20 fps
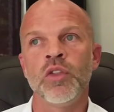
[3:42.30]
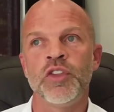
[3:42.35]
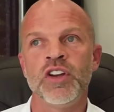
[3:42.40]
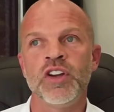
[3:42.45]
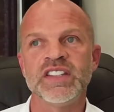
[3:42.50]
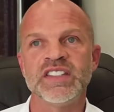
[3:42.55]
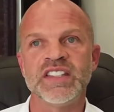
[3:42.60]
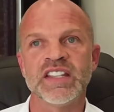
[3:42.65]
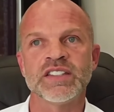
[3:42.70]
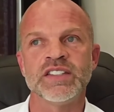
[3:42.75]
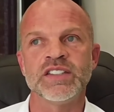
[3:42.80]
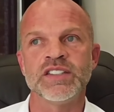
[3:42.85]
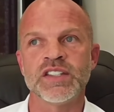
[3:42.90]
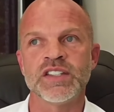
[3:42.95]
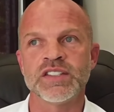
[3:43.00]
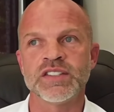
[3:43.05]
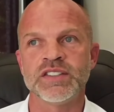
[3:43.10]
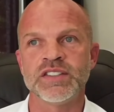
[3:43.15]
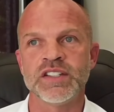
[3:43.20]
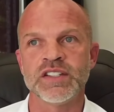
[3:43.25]
36 is
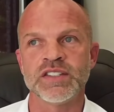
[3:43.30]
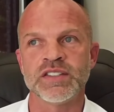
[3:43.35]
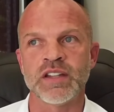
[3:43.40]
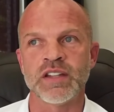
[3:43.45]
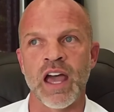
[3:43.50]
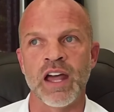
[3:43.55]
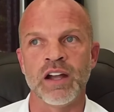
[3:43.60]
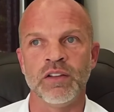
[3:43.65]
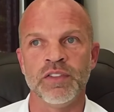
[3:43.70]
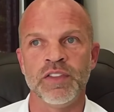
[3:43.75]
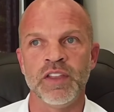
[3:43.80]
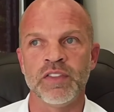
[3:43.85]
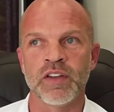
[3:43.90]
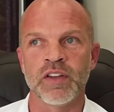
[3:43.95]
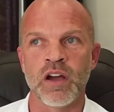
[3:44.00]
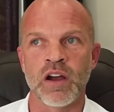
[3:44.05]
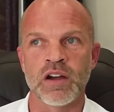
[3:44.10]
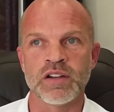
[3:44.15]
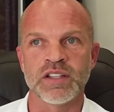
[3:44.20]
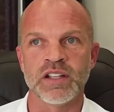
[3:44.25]
just just I don't think the
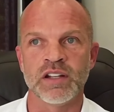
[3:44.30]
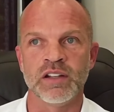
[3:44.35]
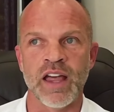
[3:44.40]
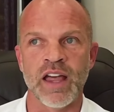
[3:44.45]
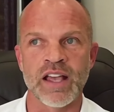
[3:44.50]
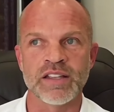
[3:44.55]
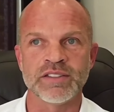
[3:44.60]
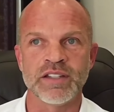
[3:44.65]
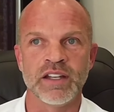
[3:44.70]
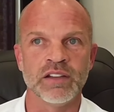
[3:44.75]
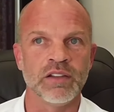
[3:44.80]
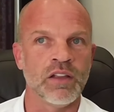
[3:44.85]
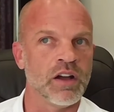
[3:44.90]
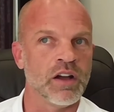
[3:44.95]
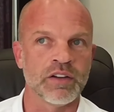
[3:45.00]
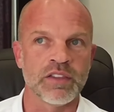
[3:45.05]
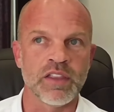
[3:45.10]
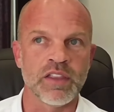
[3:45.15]
car is going to last any longer